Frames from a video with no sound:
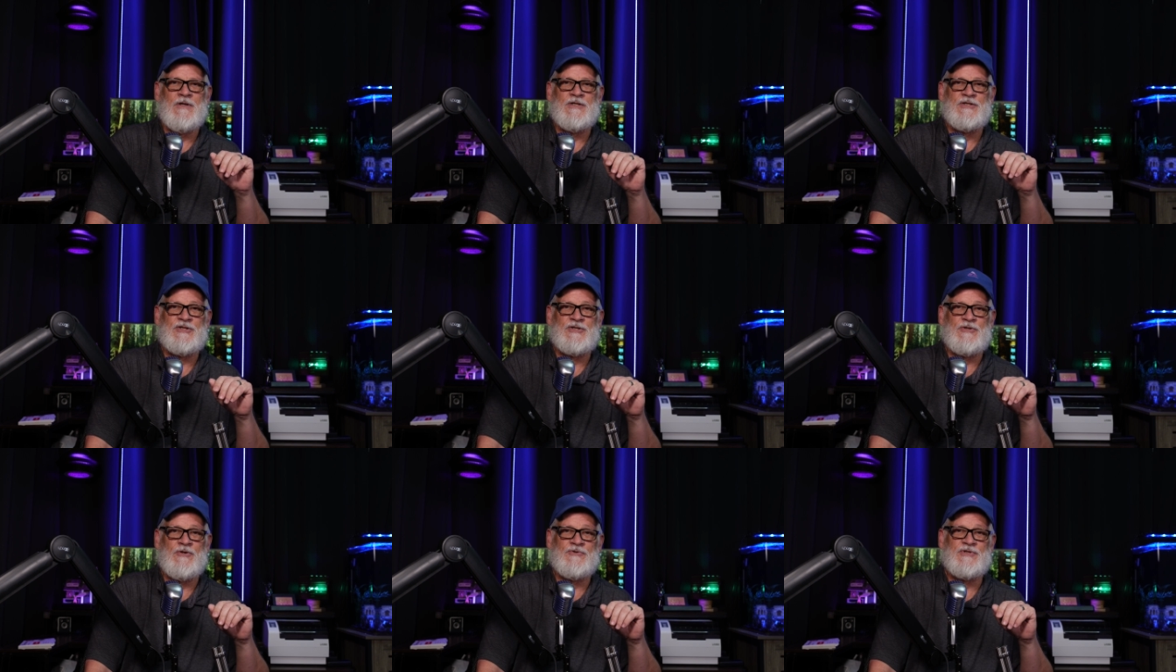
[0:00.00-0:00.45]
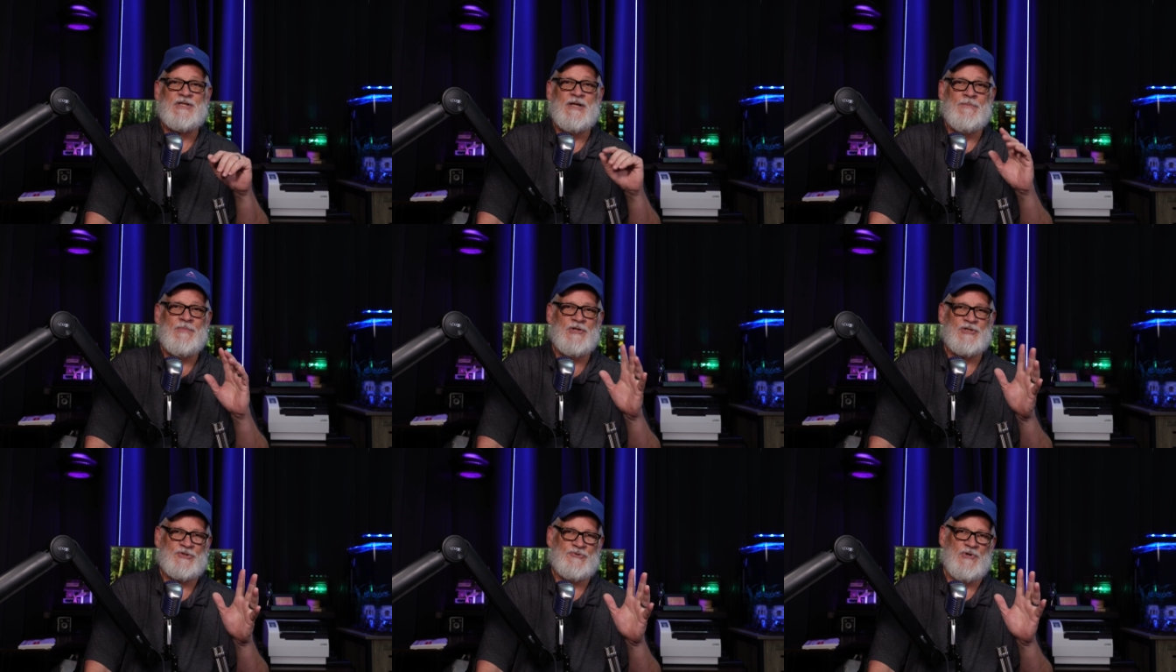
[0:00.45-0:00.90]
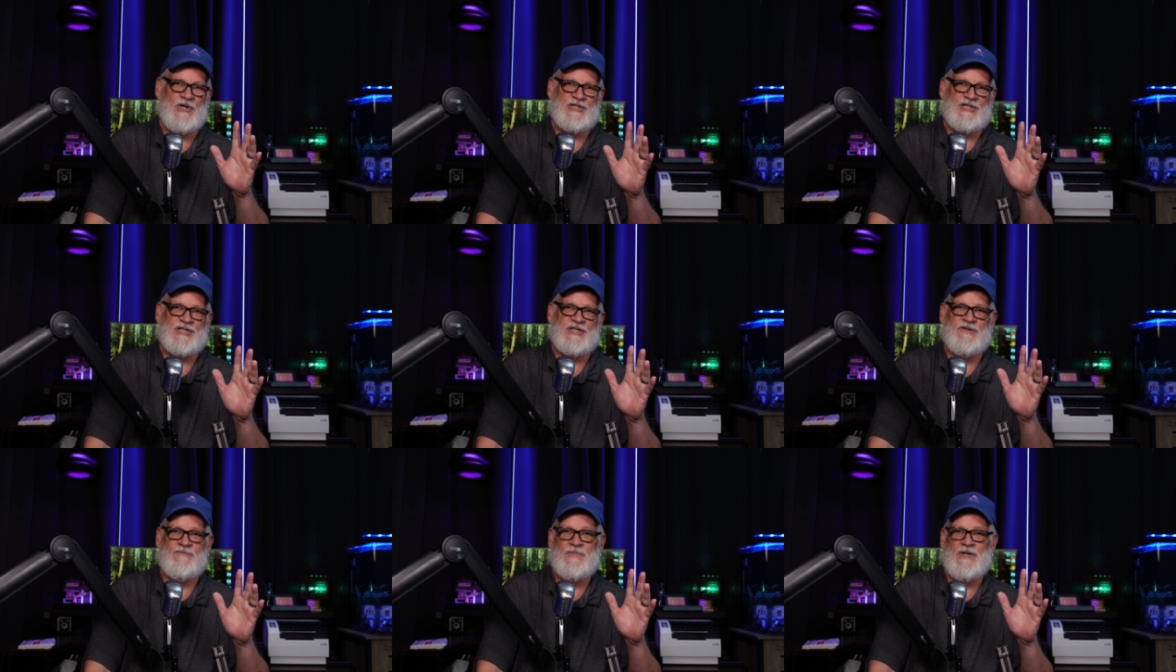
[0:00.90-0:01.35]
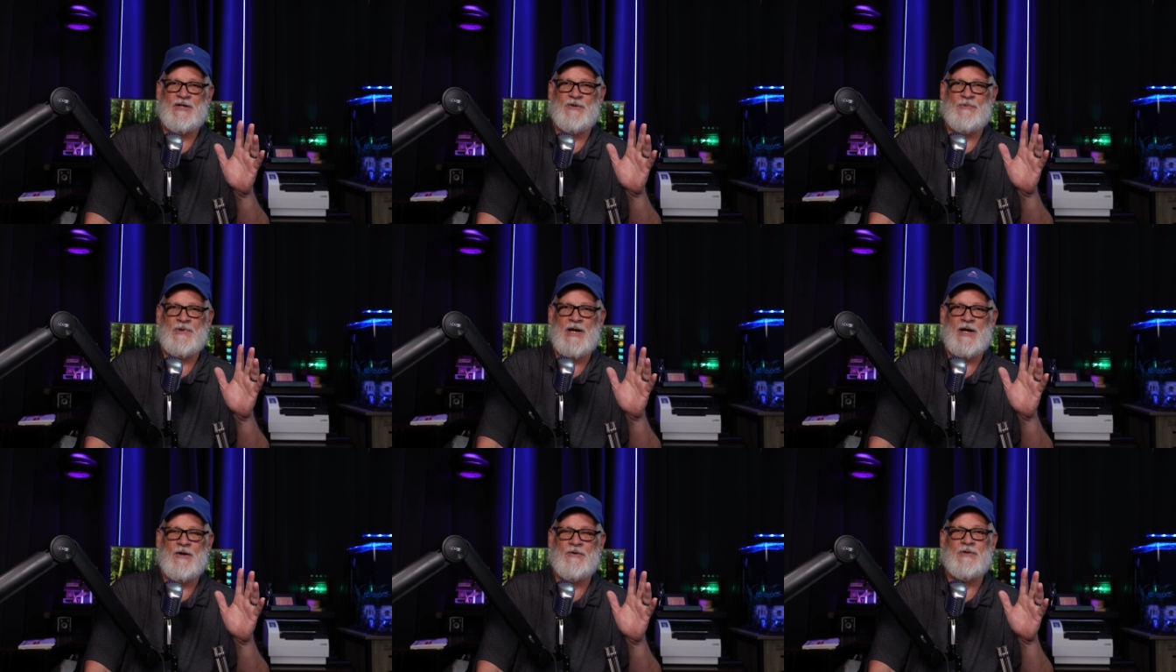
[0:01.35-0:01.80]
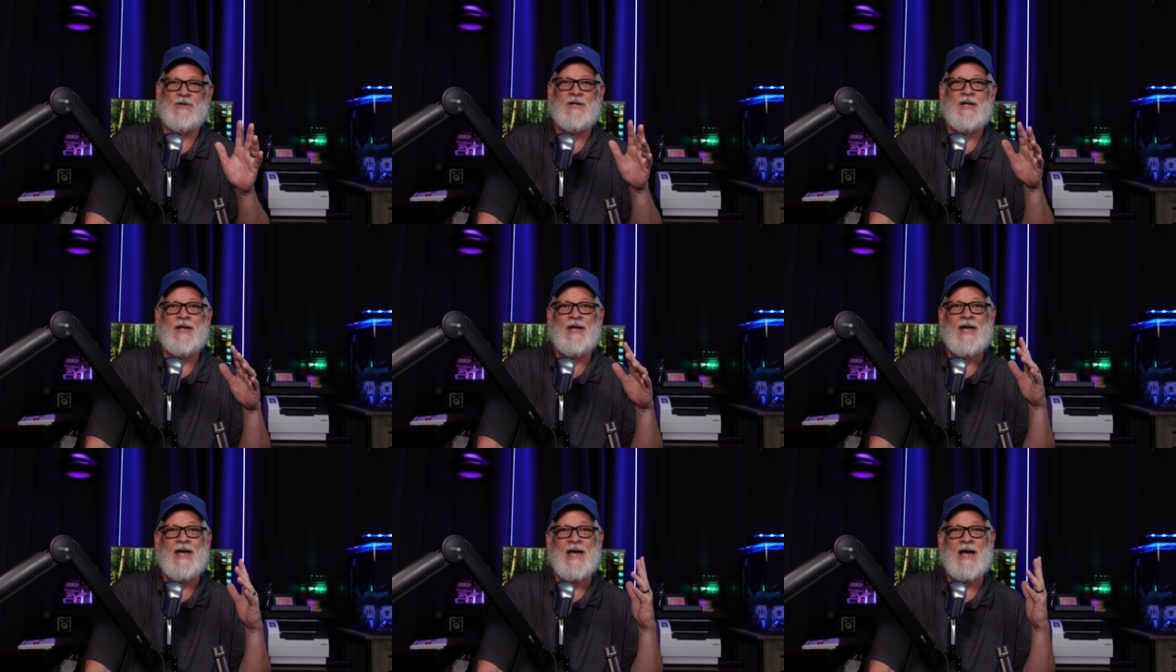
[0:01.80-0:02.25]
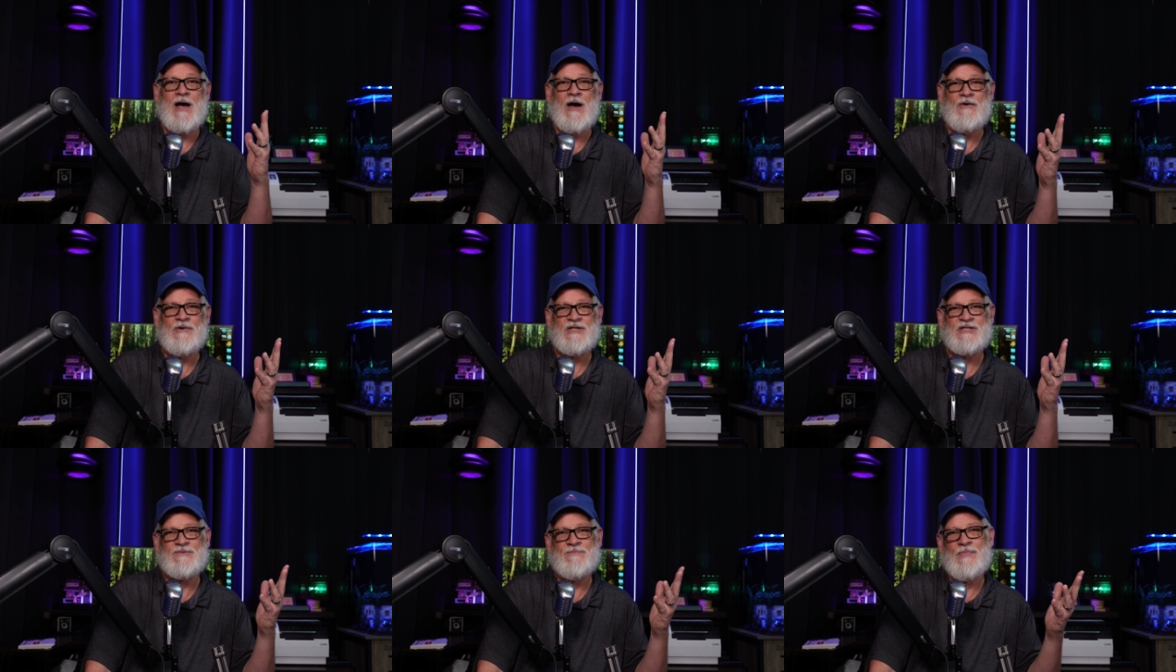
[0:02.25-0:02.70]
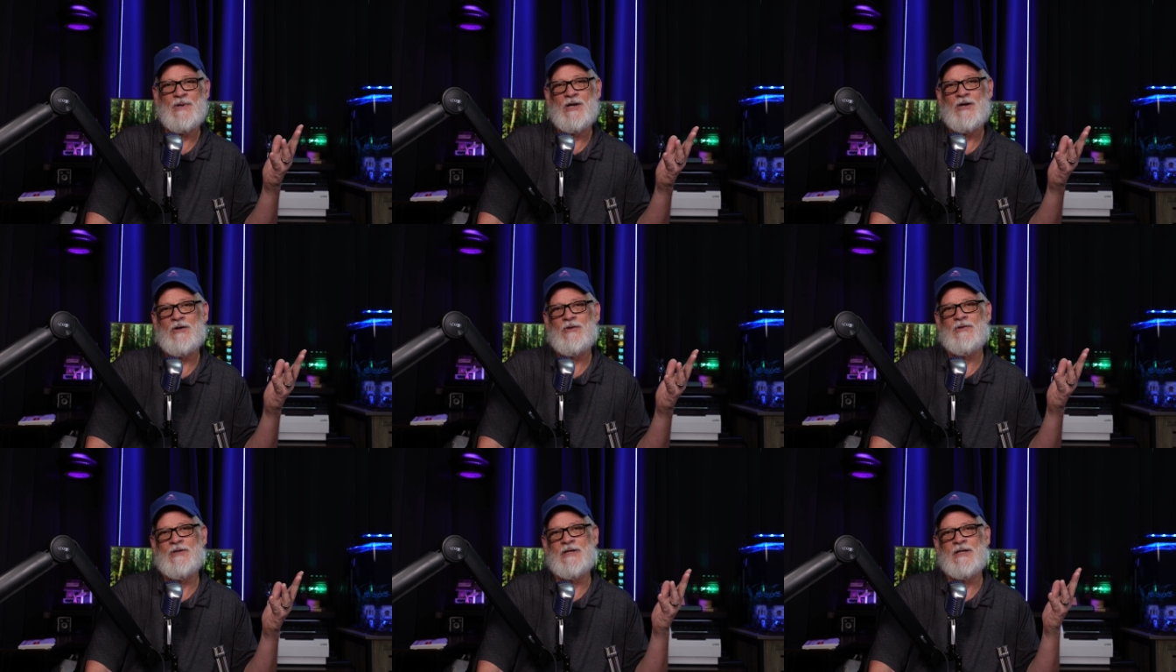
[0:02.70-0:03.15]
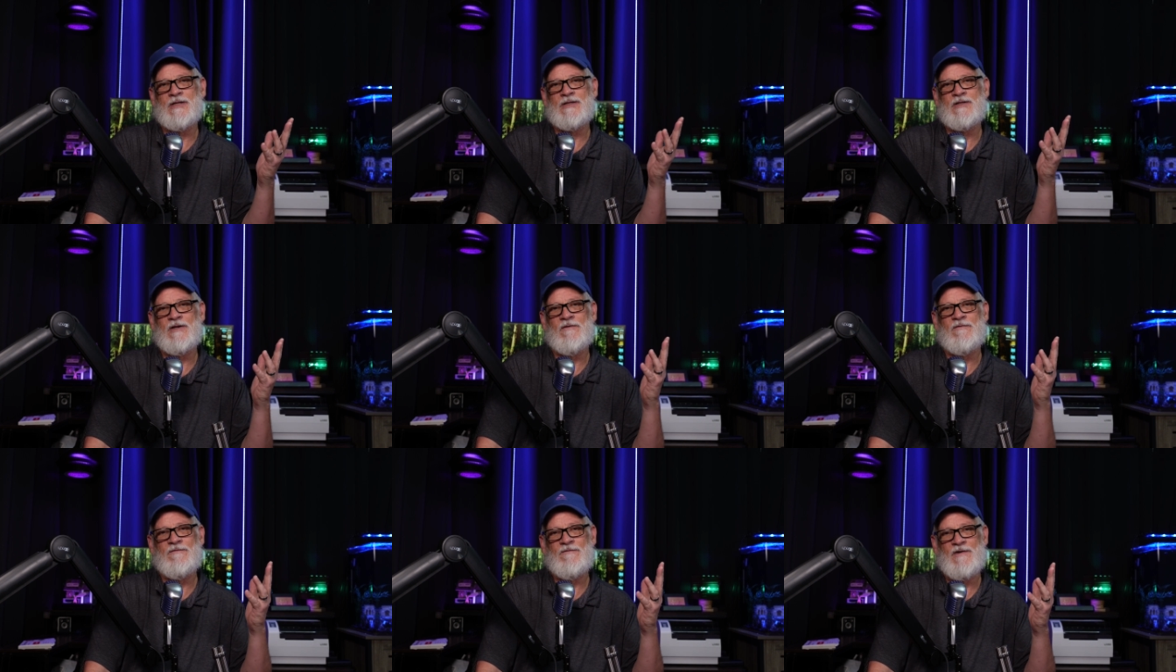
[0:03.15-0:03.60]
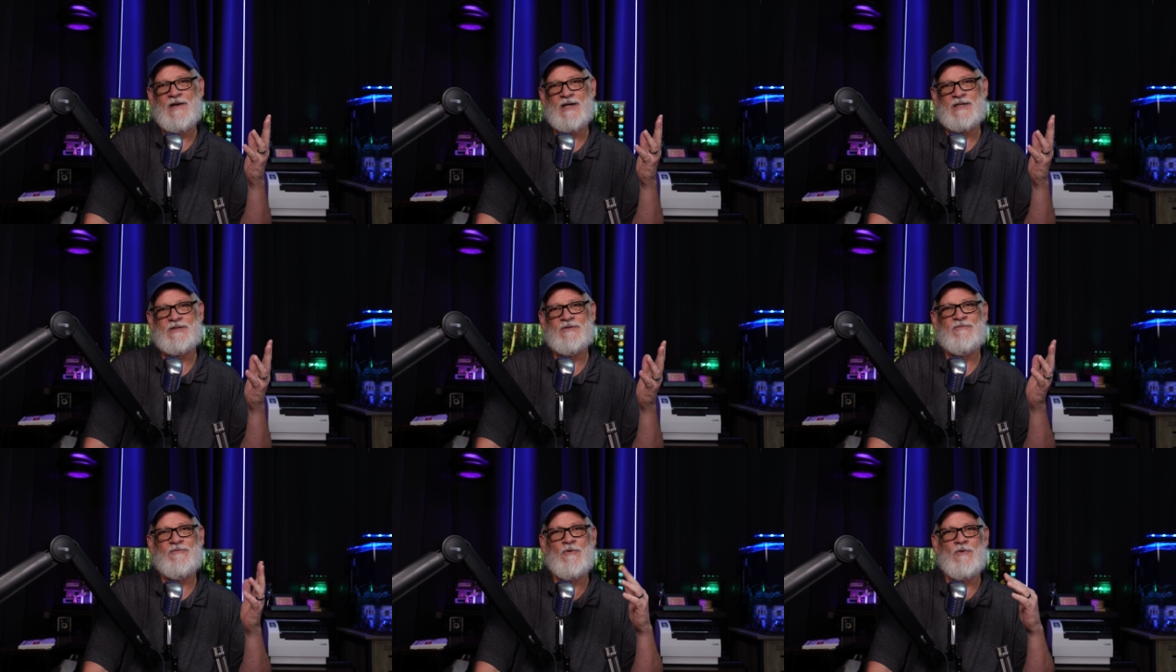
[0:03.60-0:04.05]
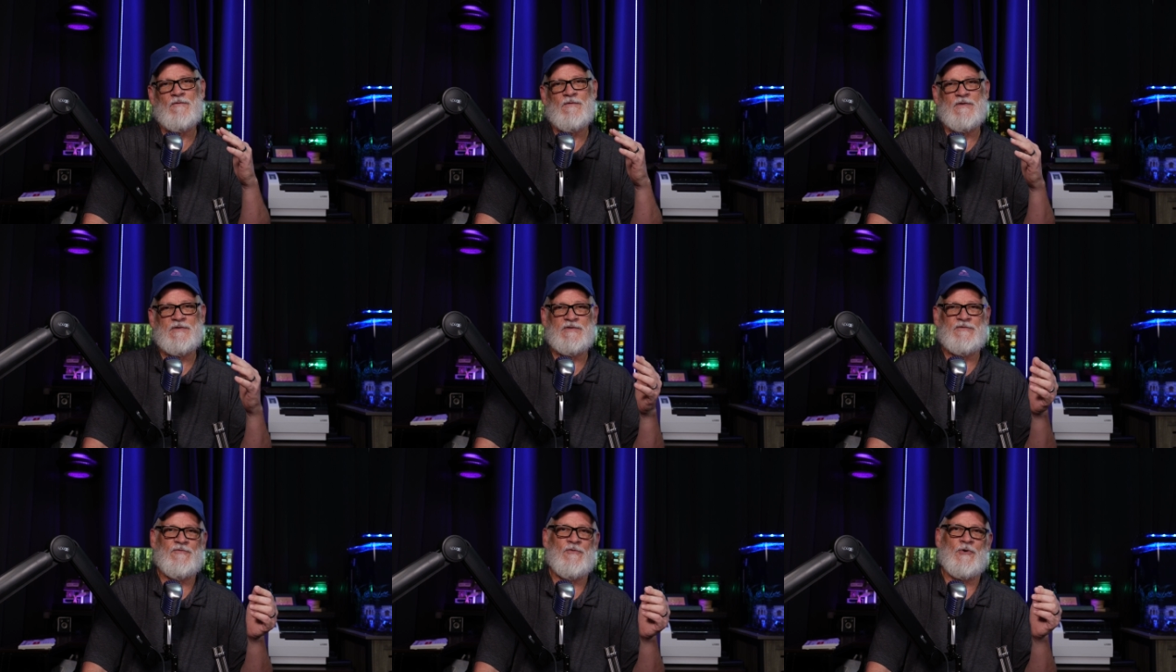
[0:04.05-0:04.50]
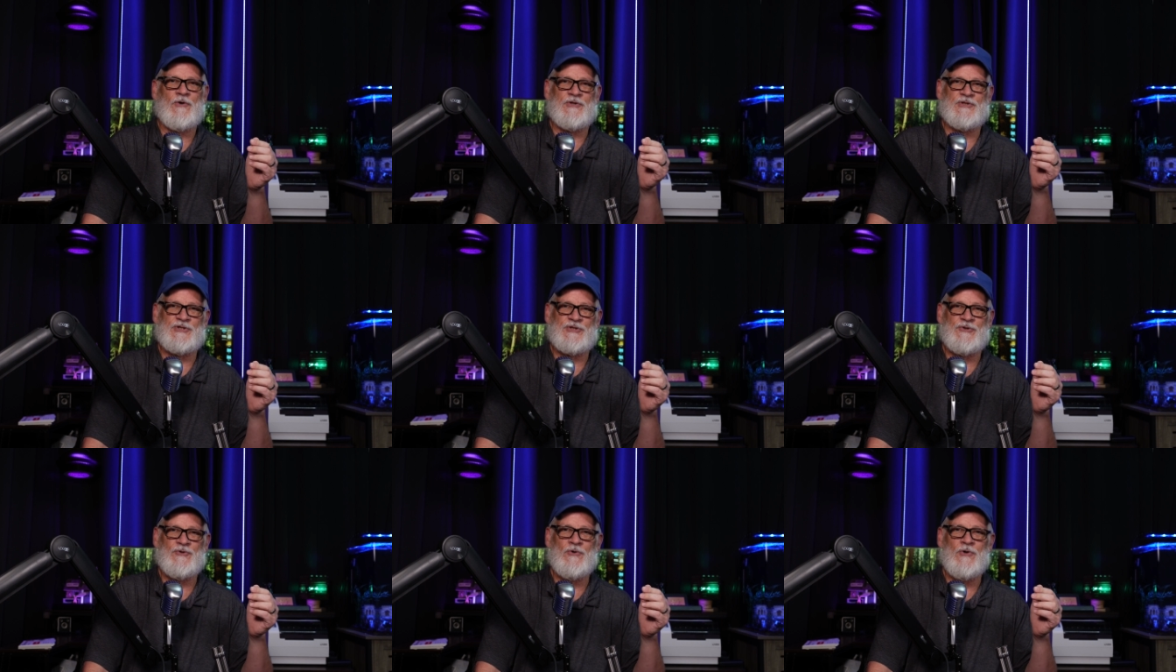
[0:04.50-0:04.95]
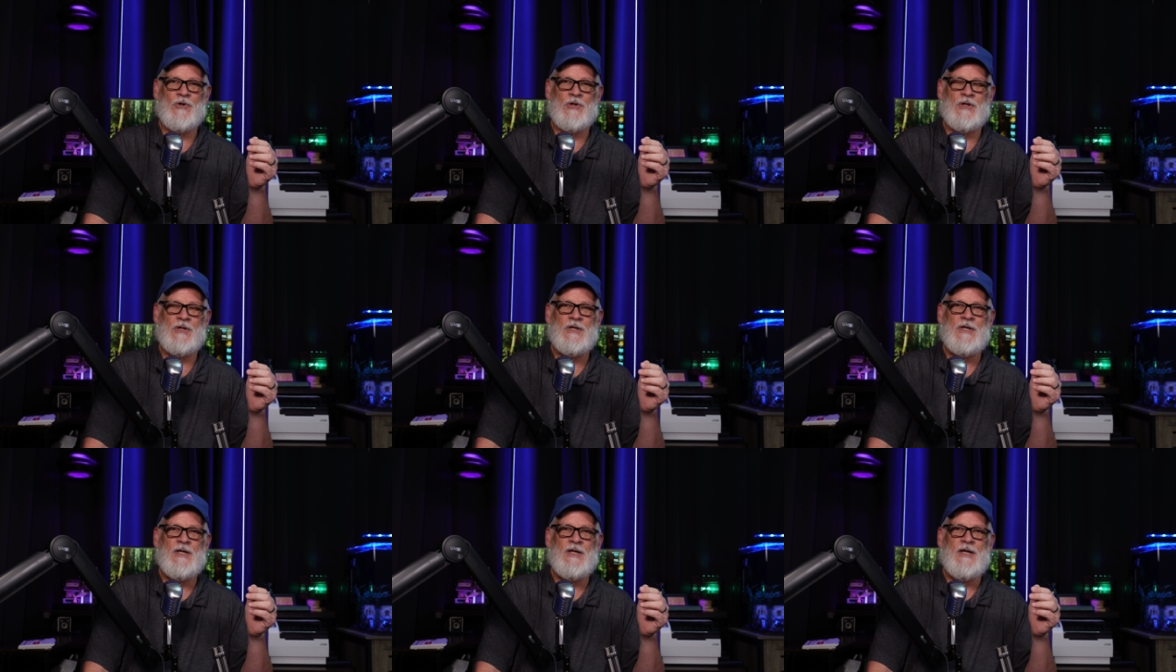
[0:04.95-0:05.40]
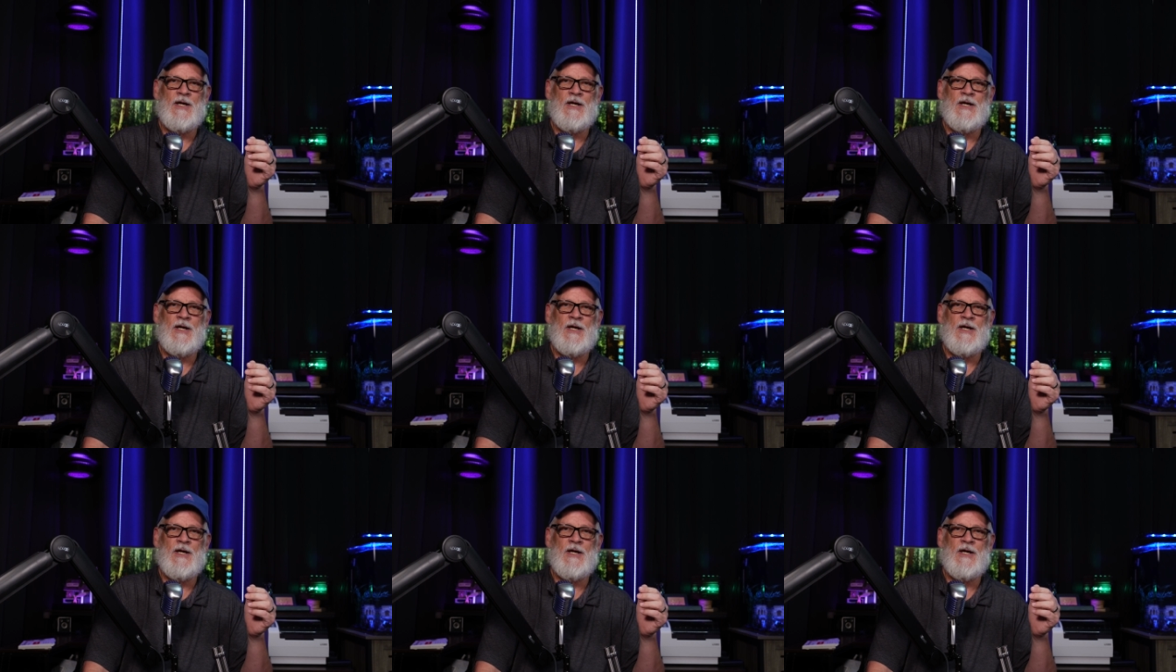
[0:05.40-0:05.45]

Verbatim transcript: So some of those questions have been around how does barrel length affect a 454 Casull?